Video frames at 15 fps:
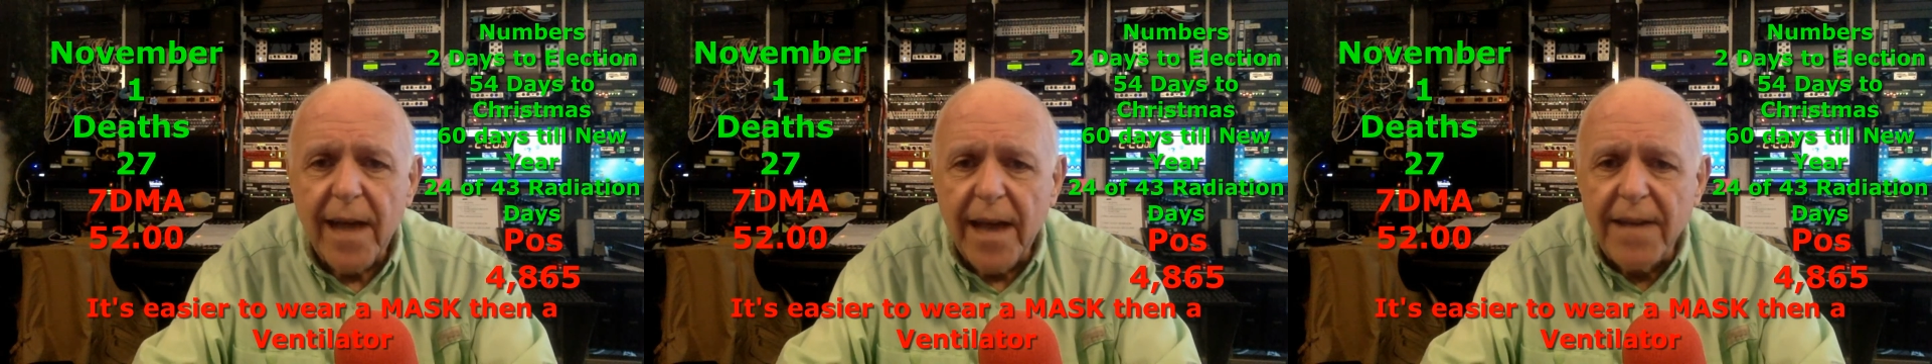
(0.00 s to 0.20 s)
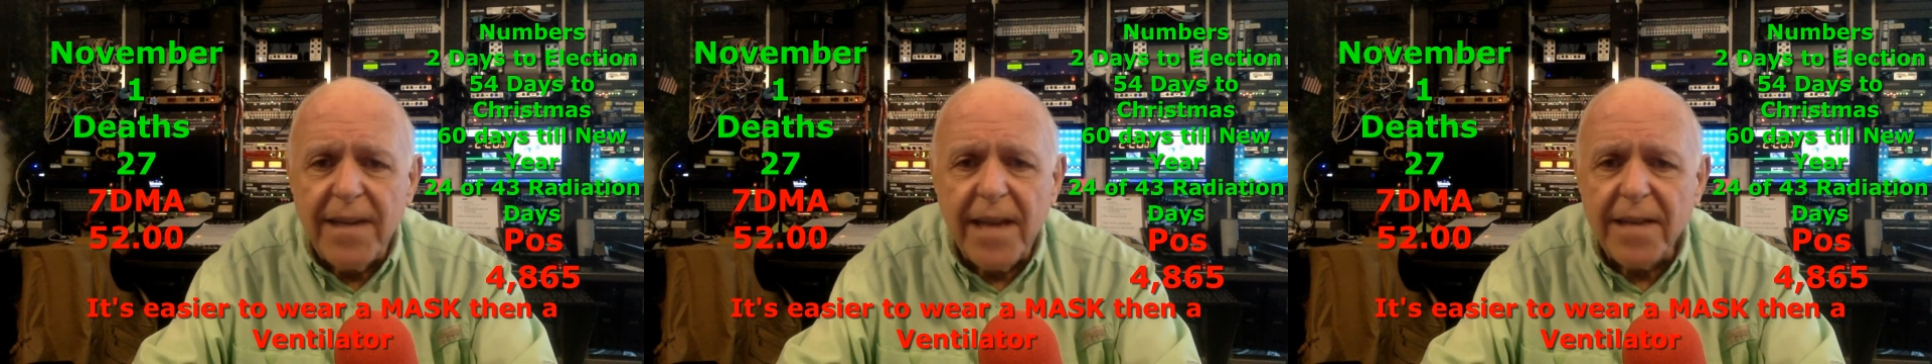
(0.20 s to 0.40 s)

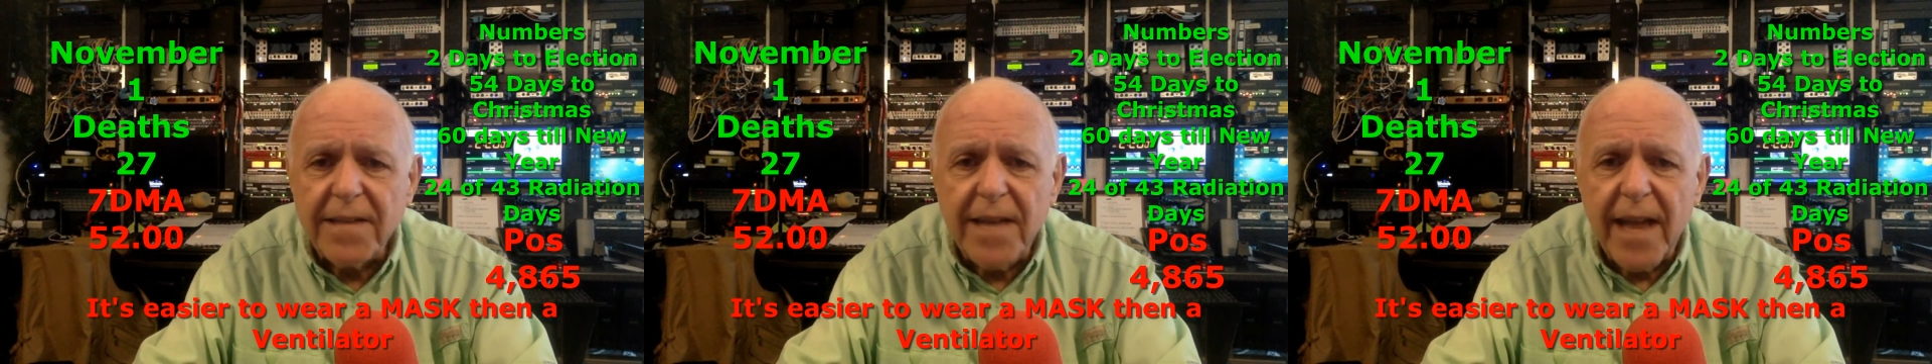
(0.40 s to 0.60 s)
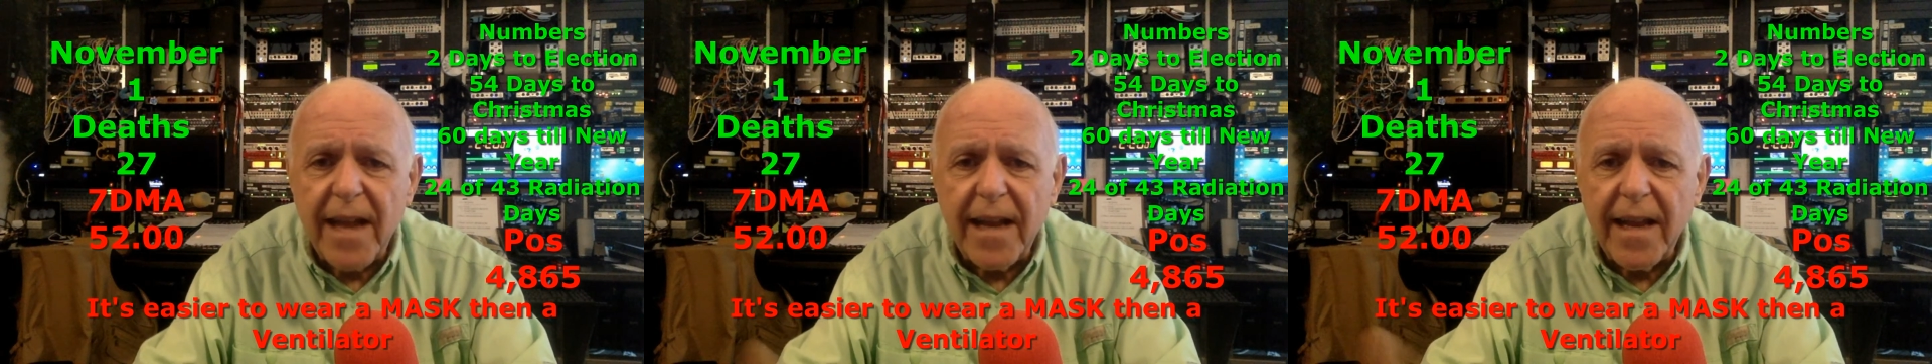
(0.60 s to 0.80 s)
And yet
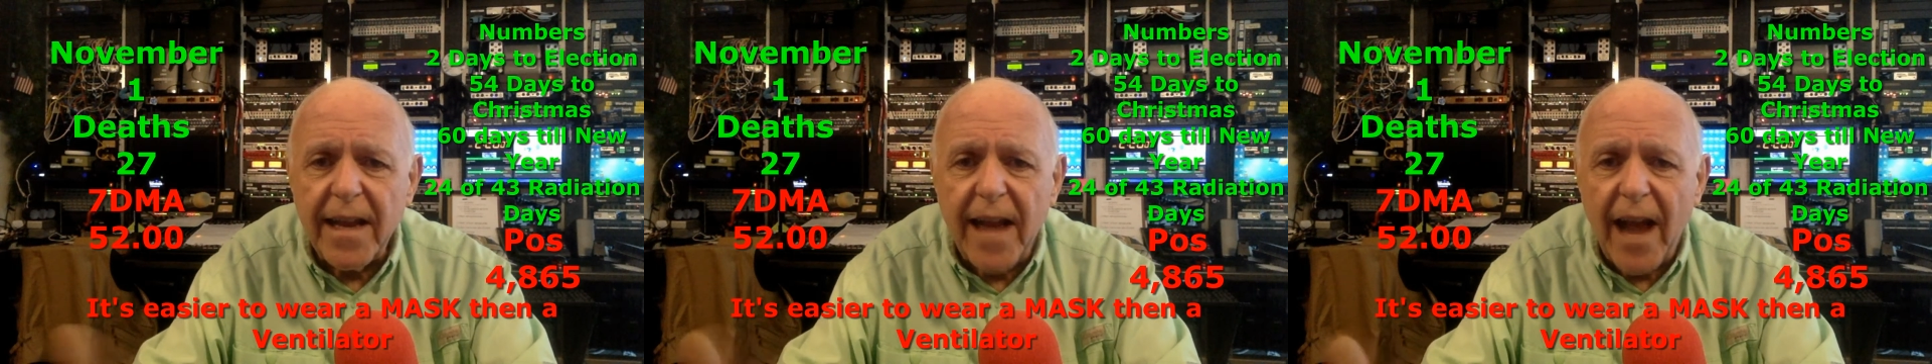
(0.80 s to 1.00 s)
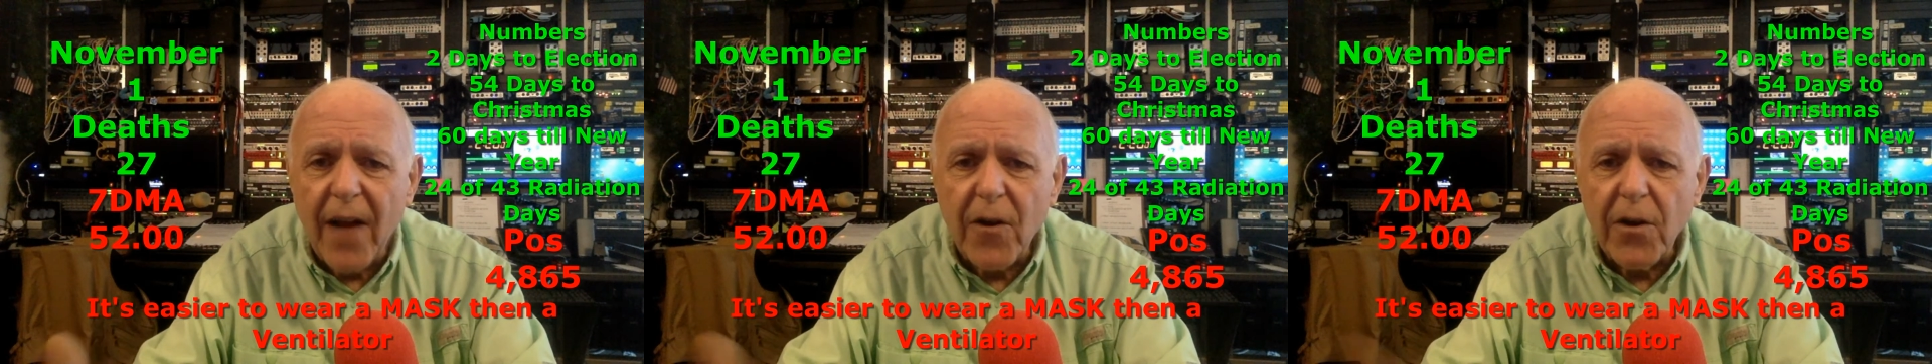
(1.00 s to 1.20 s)
Danny
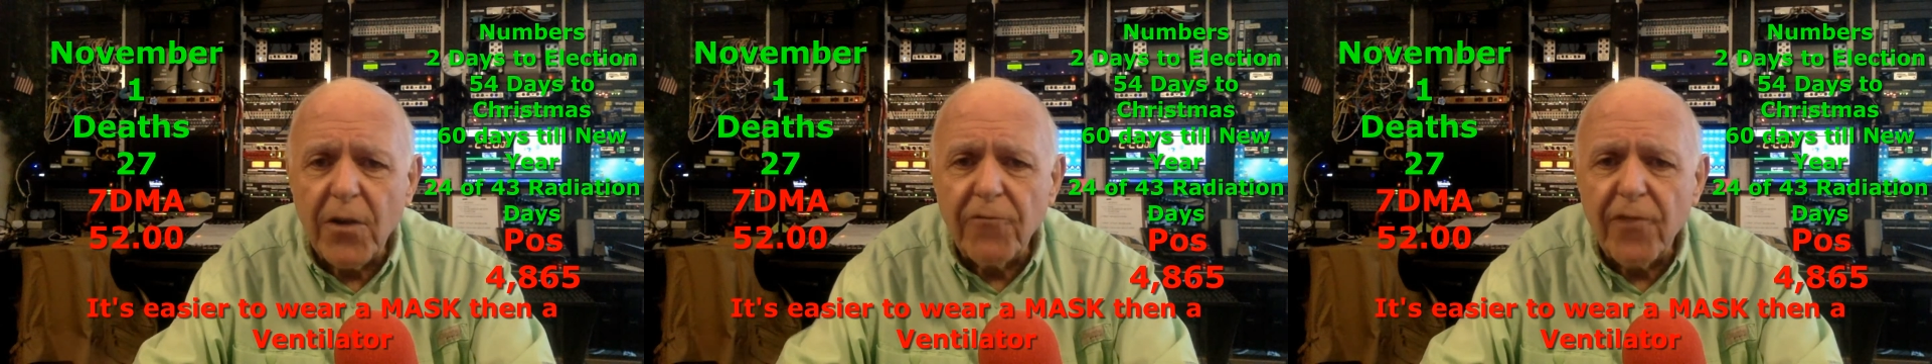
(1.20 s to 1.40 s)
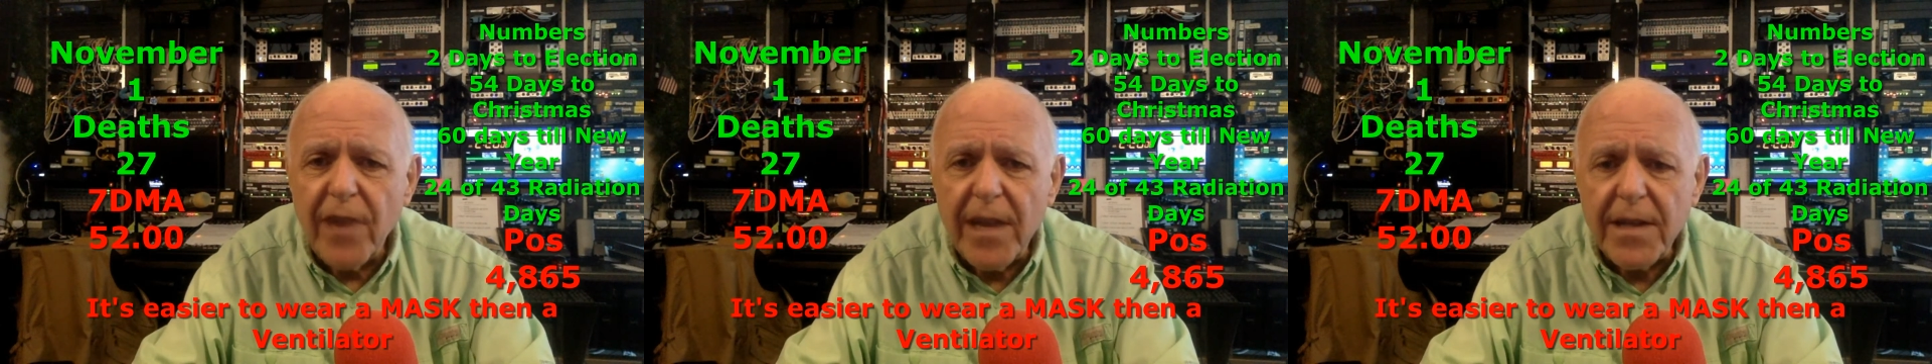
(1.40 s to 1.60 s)
and I are
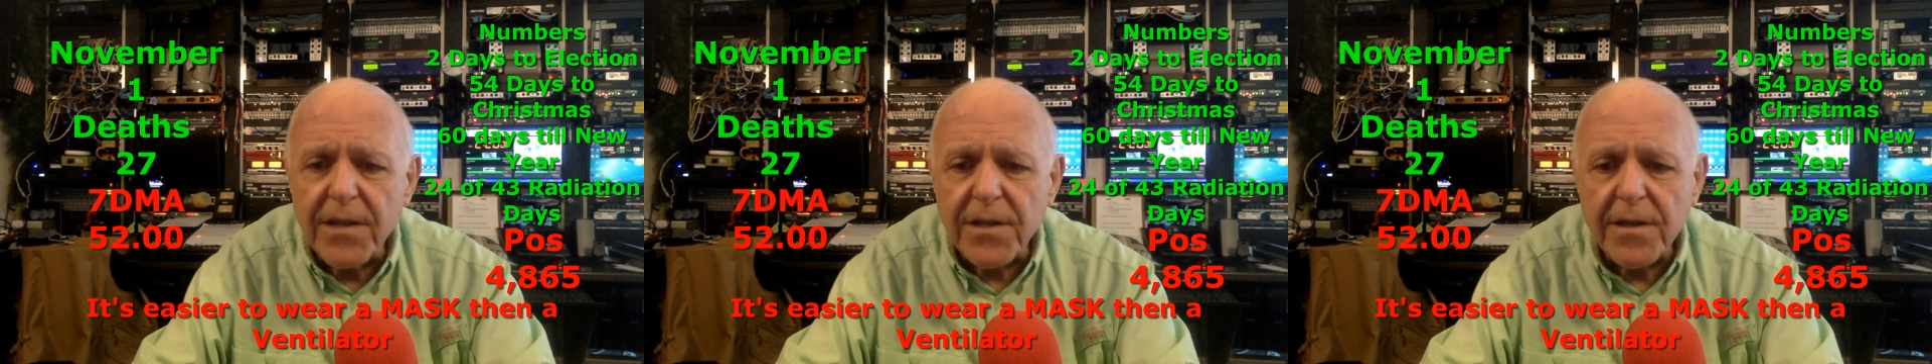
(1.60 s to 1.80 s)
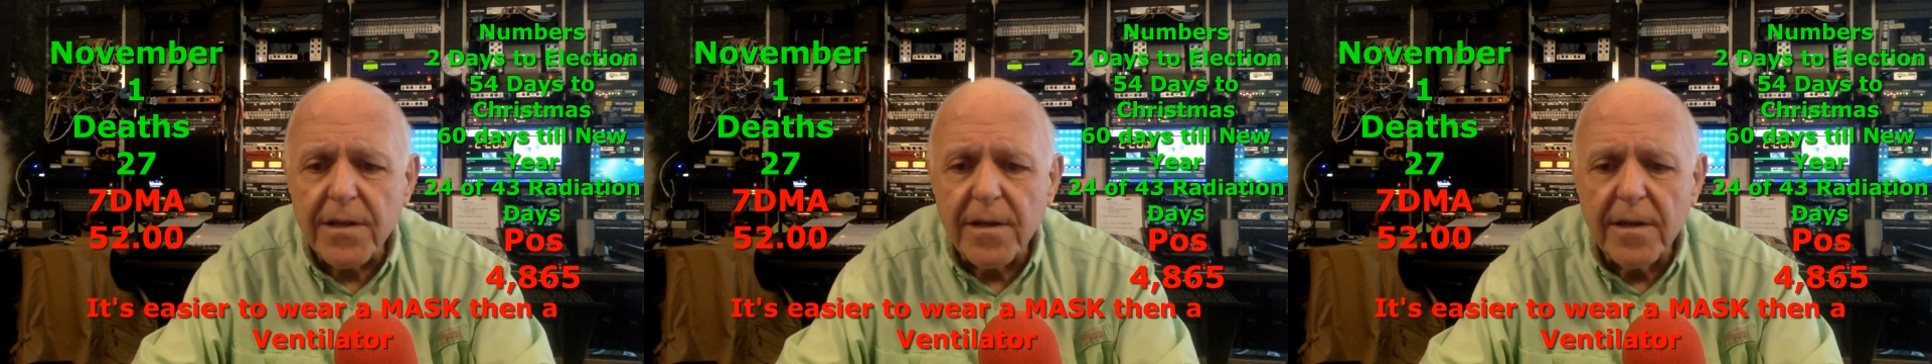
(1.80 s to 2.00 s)
good
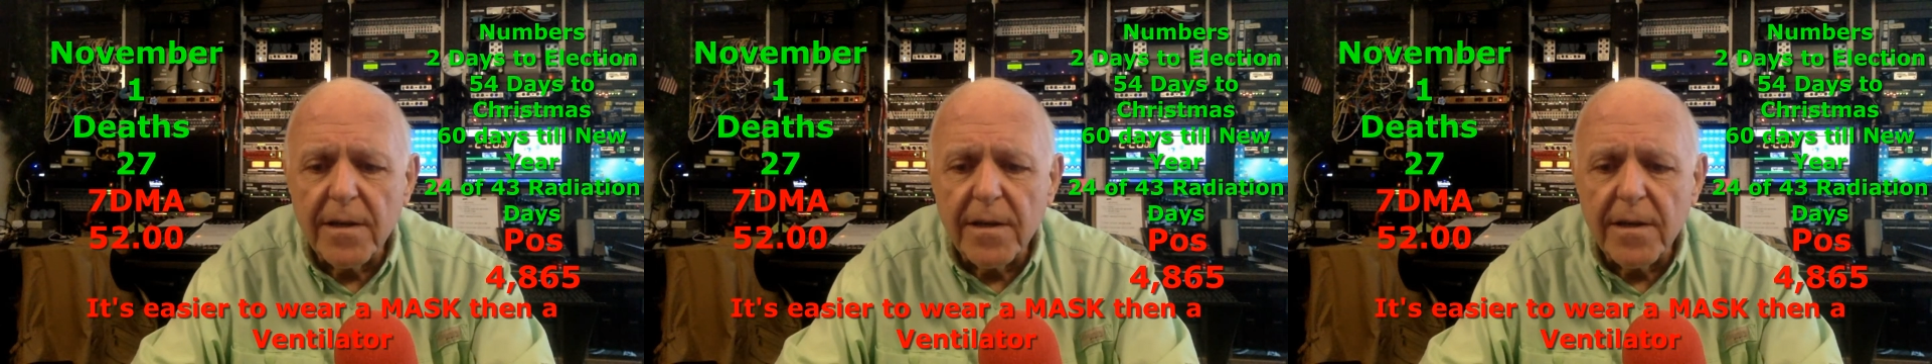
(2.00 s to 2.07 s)
friends.